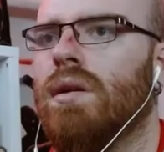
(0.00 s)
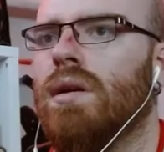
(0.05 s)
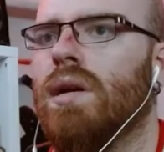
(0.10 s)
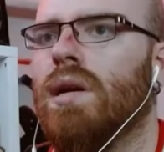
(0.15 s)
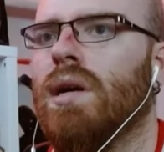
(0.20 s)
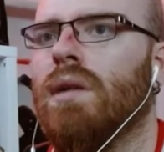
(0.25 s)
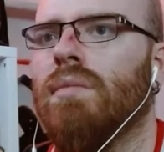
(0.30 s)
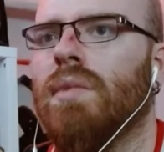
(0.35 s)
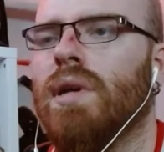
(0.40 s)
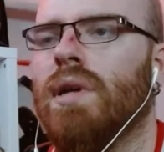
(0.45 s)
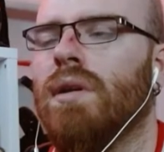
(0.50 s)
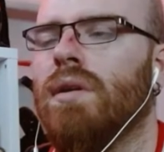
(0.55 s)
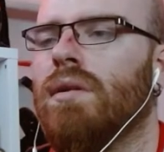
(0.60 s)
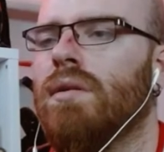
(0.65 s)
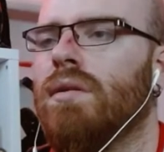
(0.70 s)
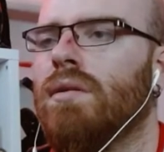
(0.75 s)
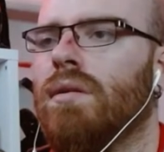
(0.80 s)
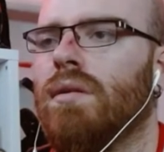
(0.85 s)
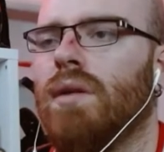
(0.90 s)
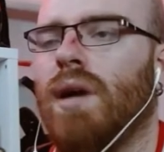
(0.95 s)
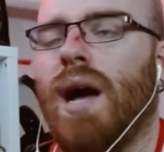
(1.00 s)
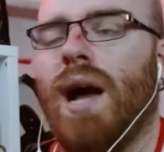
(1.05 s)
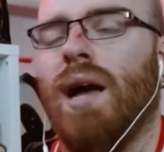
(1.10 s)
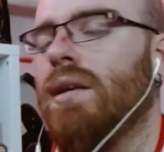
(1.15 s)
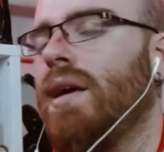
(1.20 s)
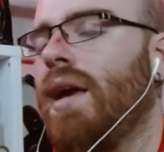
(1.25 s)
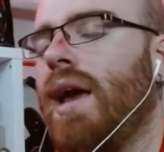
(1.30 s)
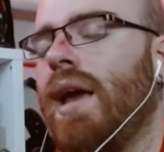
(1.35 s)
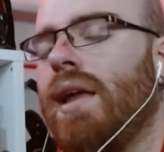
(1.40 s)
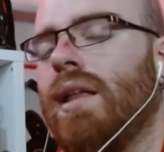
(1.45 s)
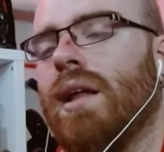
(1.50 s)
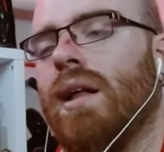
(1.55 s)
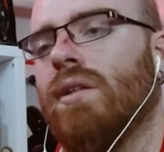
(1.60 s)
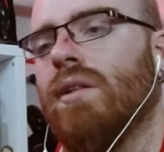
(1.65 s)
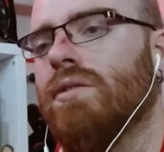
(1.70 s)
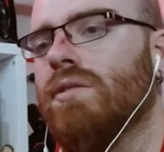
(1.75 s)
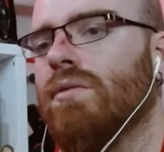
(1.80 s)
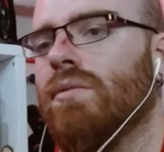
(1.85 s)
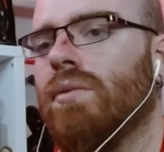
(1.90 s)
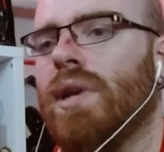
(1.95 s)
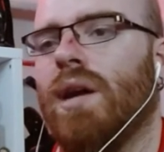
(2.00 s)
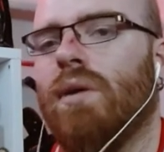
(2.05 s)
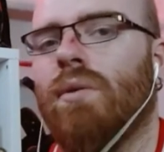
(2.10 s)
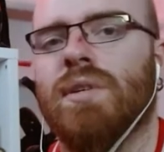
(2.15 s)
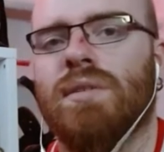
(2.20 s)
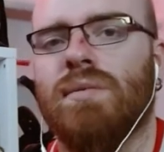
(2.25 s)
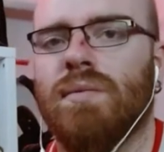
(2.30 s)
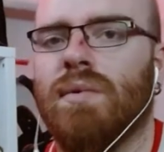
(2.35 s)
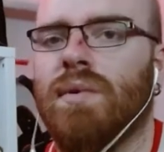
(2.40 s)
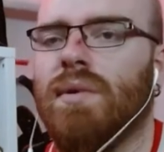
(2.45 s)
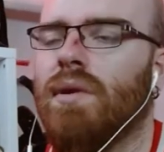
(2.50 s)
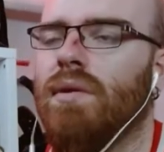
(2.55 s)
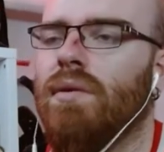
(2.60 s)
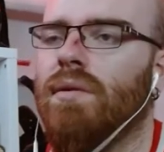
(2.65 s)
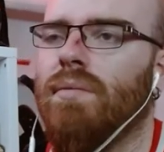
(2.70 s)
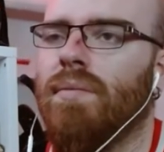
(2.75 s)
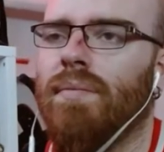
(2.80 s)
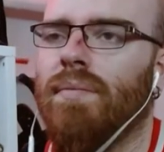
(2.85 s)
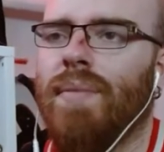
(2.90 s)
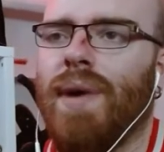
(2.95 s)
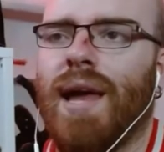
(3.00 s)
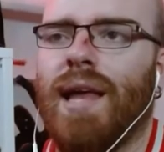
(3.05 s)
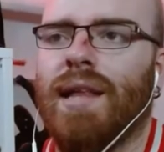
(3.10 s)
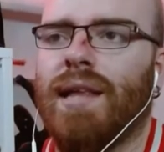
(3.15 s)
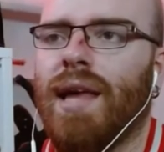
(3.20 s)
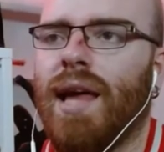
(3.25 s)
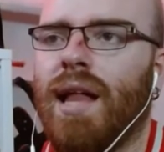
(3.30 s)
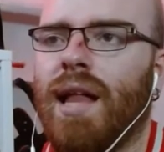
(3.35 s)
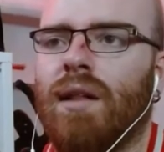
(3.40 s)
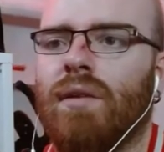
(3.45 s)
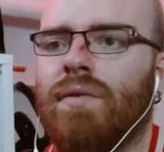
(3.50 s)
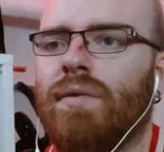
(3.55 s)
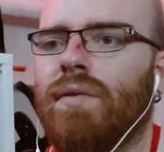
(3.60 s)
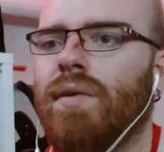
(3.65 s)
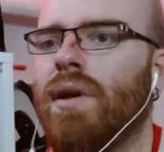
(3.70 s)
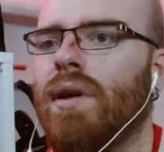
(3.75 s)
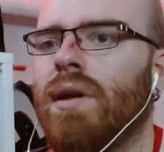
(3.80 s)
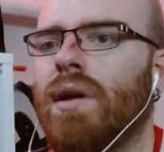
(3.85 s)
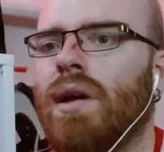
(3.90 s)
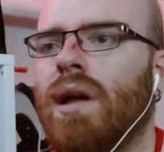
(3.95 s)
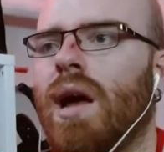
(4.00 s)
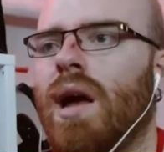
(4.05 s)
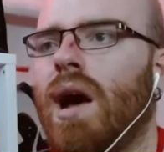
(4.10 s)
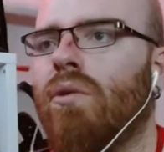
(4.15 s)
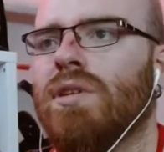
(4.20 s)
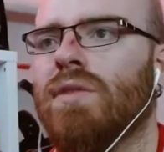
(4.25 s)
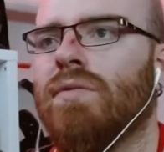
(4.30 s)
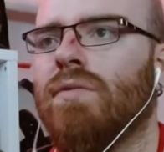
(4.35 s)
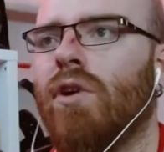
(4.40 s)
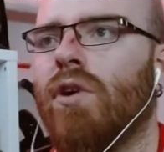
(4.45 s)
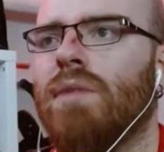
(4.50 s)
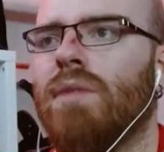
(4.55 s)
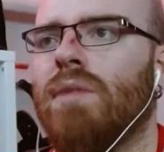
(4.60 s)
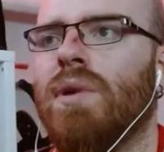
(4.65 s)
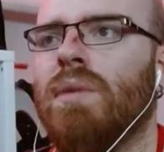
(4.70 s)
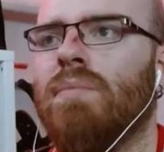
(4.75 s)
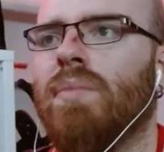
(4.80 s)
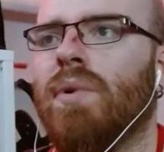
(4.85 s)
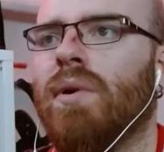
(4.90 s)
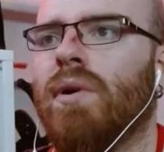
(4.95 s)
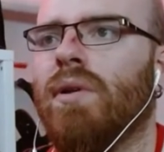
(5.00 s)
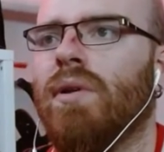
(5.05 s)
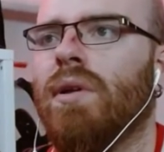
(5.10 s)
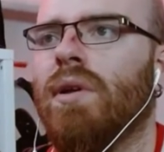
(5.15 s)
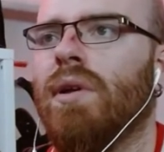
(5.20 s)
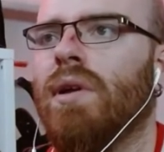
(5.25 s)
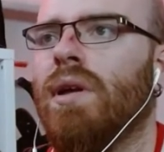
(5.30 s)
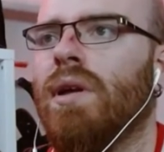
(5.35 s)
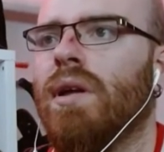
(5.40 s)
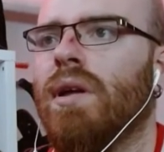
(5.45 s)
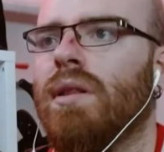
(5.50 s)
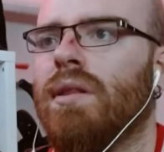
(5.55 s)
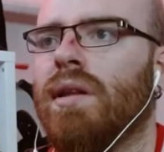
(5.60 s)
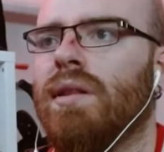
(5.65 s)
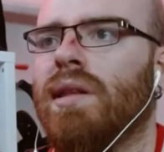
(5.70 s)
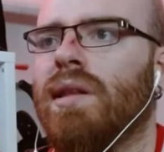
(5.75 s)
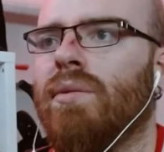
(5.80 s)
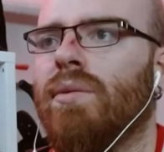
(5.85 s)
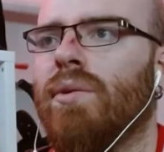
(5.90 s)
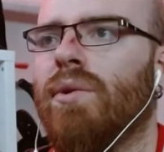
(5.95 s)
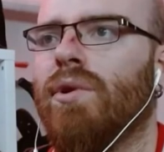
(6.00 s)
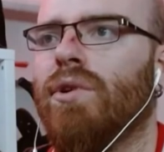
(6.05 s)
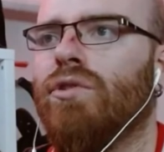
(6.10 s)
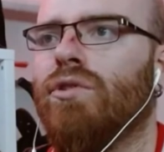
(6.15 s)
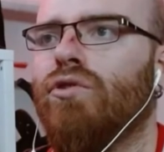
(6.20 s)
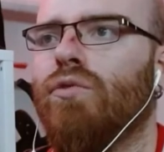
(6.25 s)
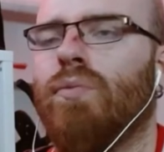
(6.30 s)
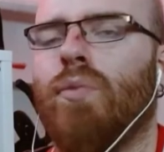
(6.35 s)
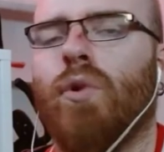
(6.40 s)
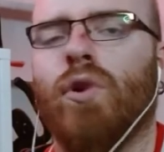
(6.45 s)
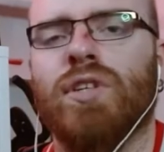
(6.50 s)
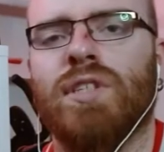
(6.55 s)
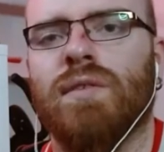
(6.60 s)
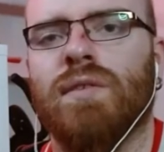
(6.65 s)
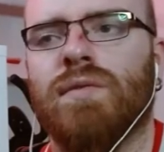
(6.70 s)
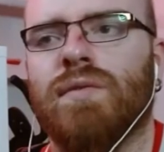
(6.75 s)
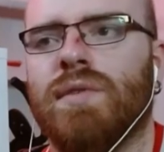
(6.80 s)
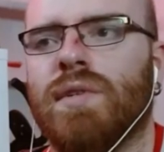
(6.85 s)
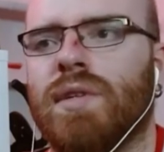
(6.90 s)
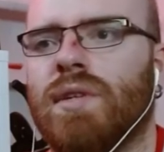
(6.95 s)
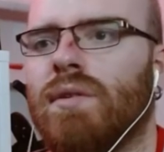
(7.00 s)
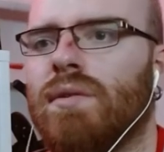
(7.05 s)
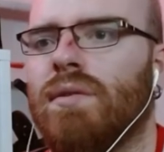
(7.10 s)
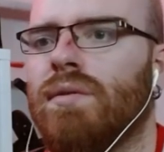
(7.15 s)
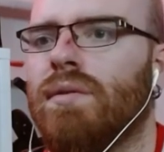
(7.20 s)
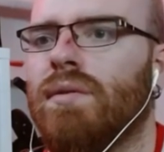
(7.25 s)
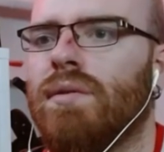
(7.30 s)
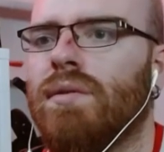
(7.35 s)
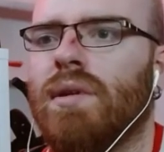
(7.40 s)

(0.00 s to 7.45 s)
Yeah, man. I hate also, when I was in bad health, I was avoiding people that they were too positives, you know?